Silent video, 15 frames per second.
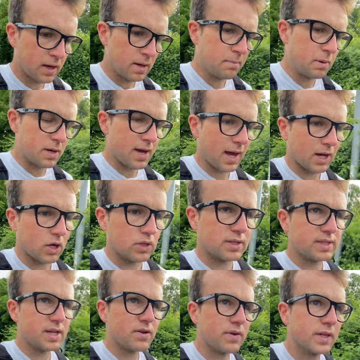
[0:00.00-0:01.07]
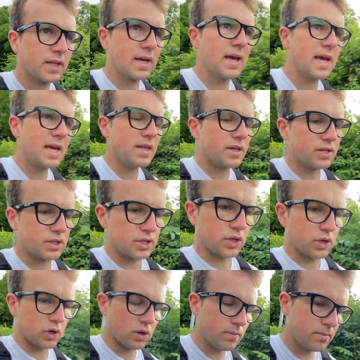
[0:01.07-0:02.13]
But yeah, considering the heat that's to
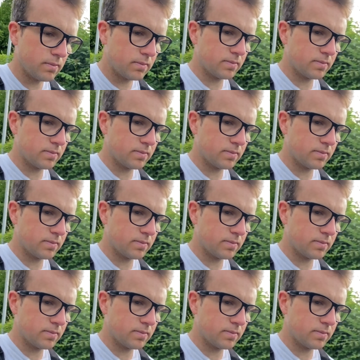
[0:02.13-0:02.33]
come,